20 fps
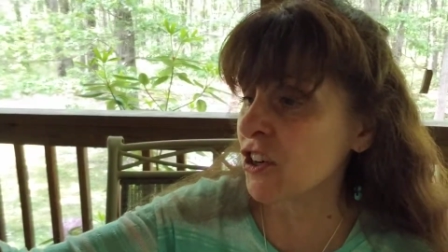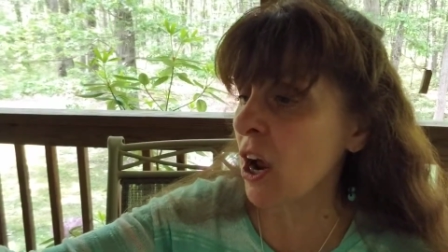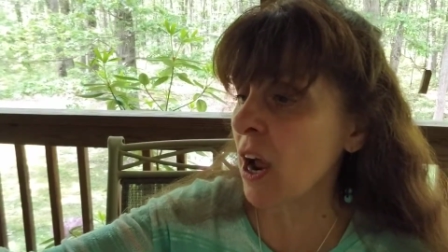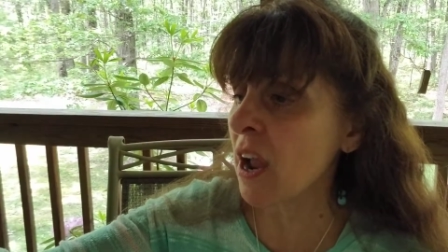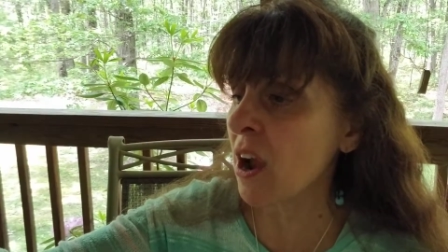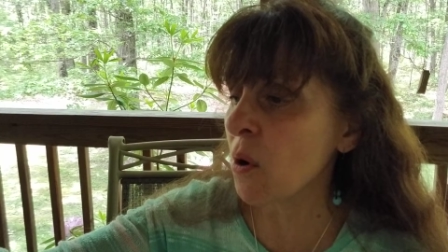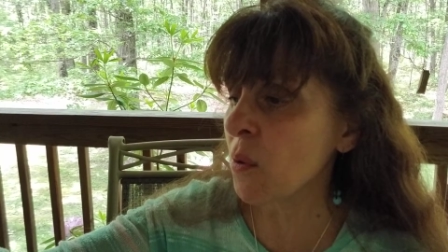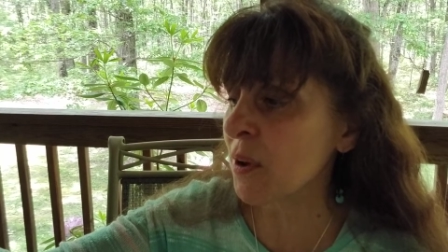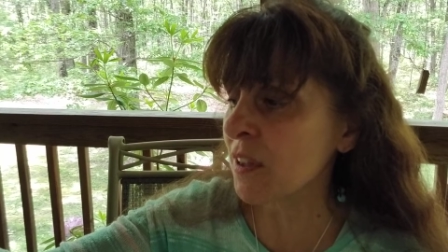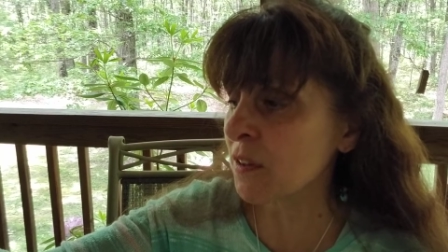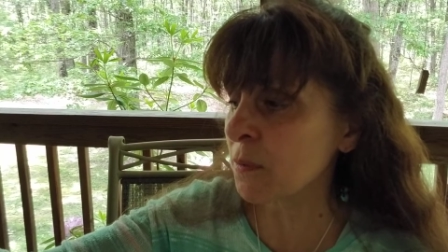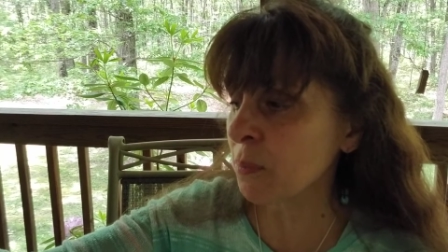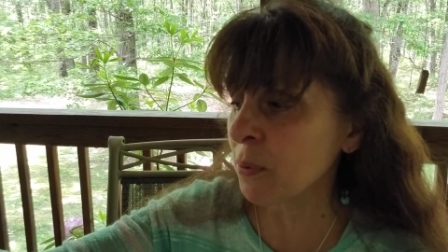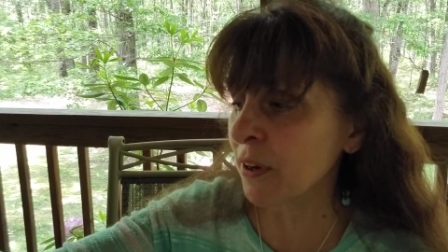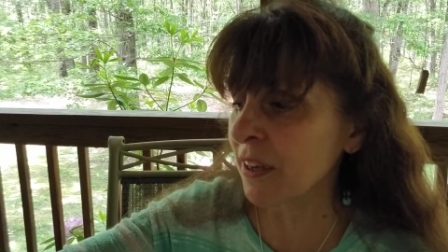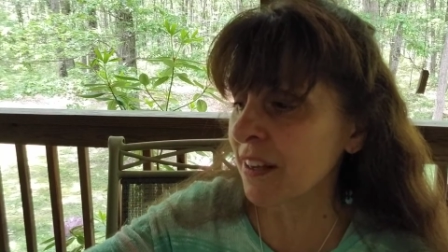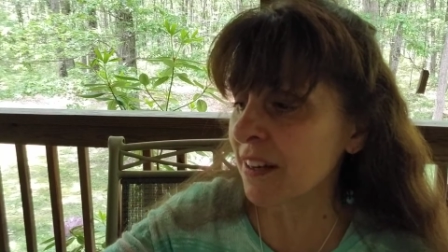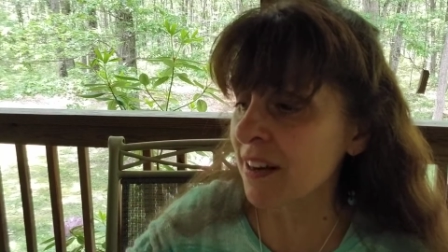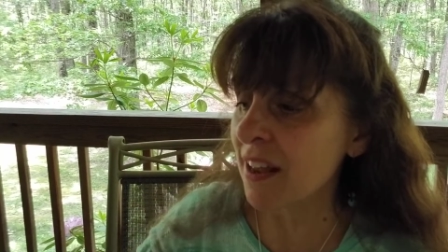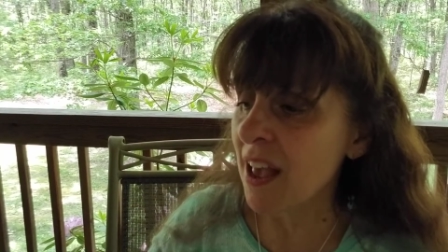I always
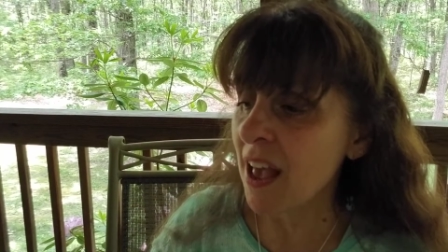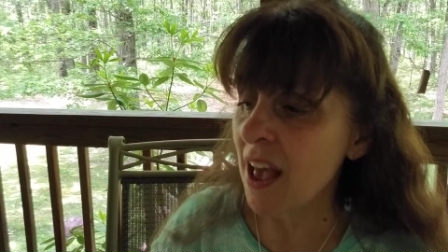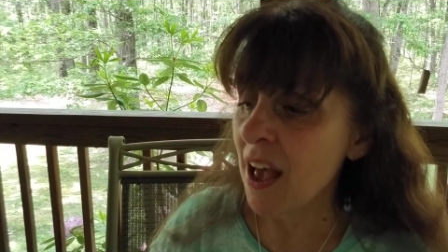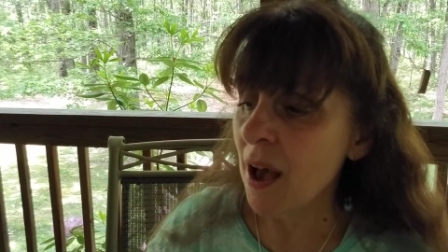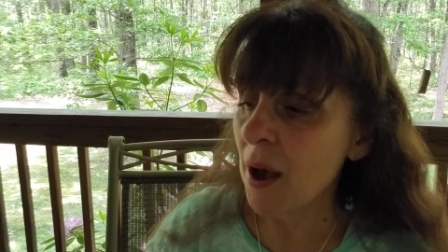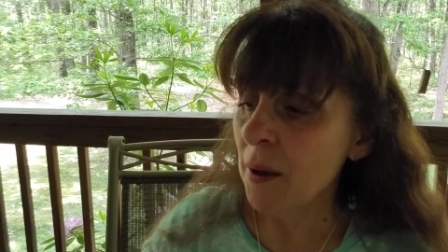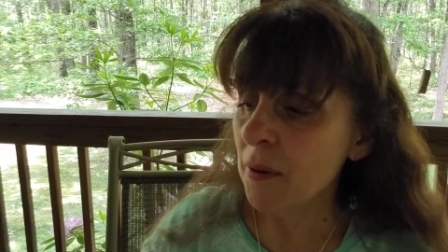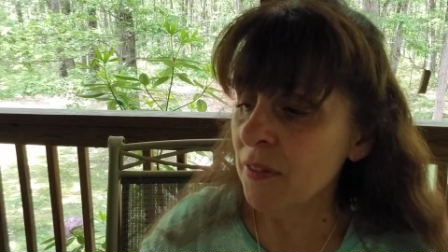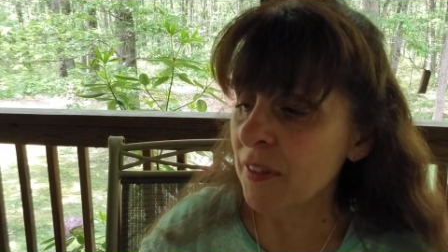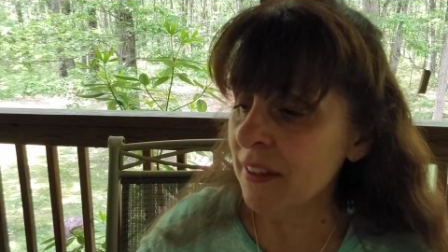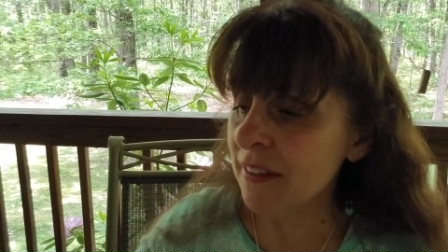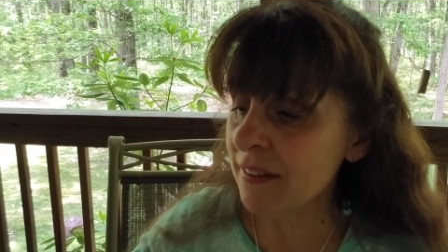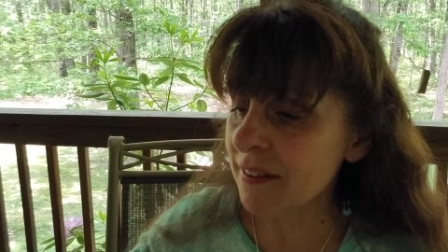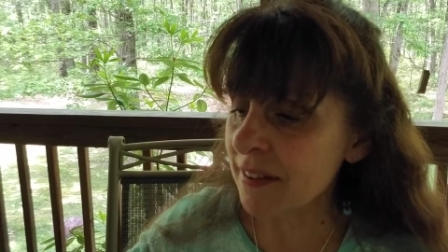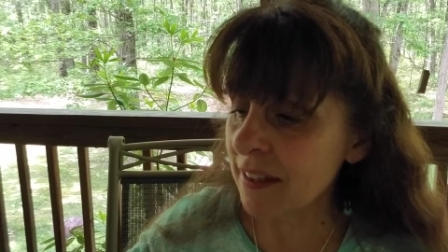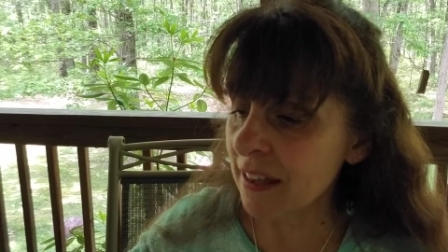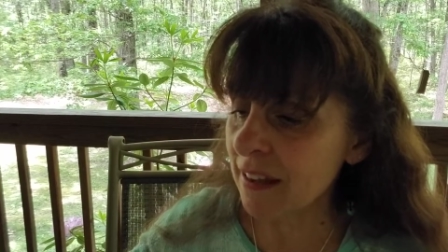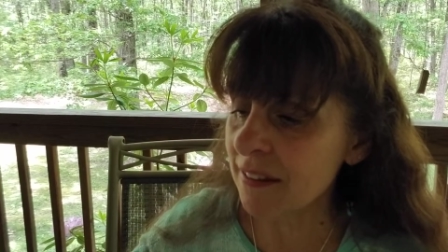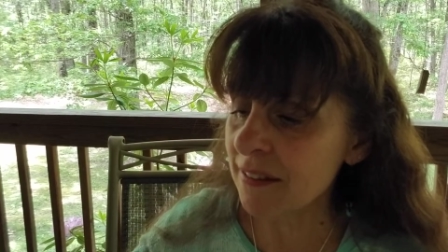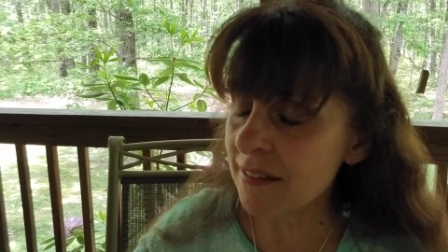print these
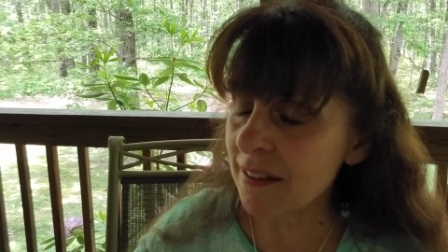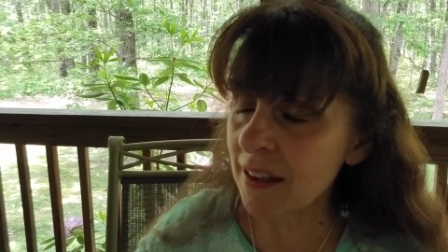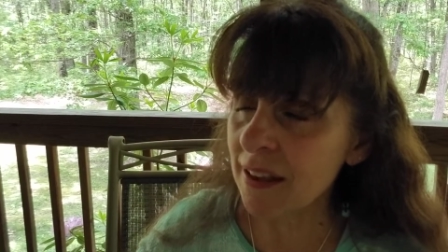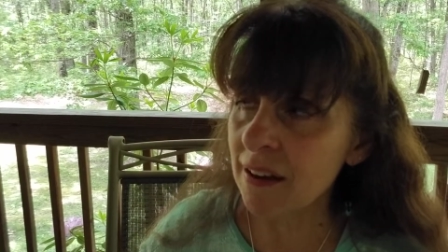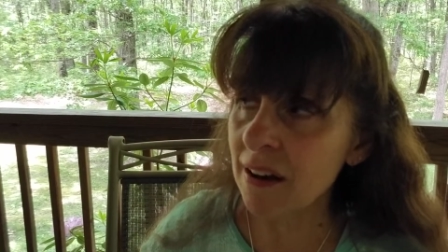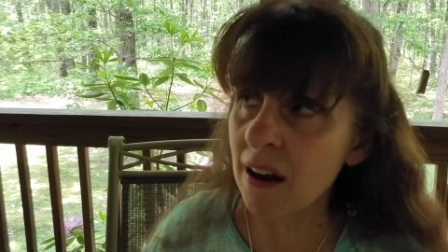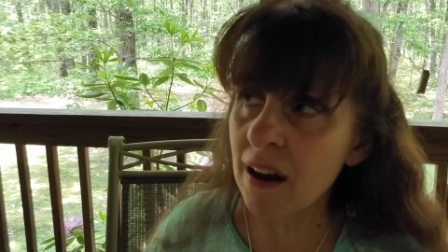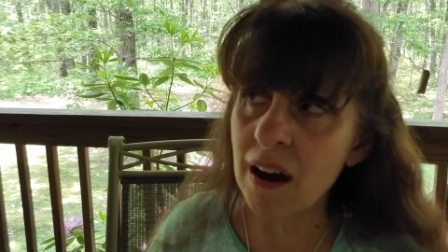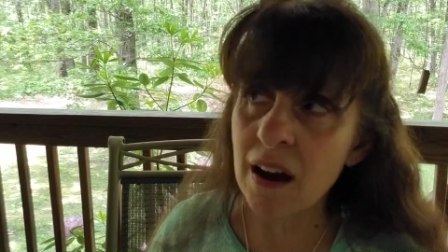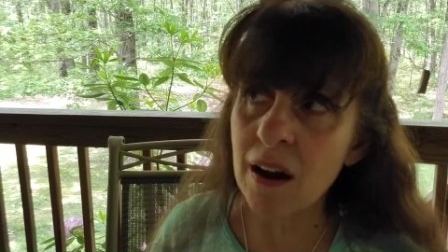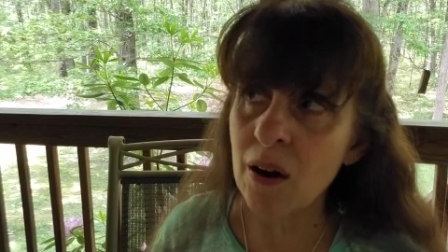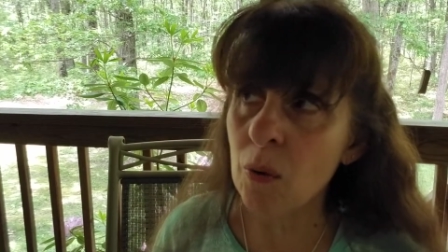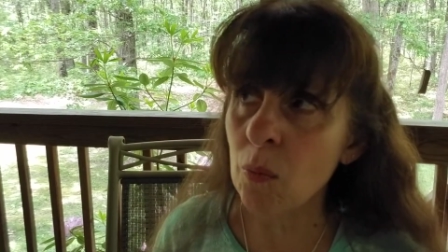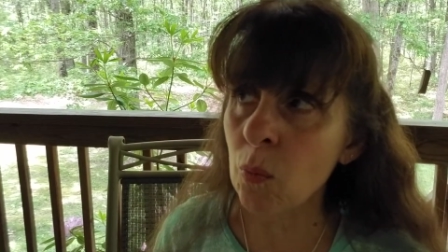things uh,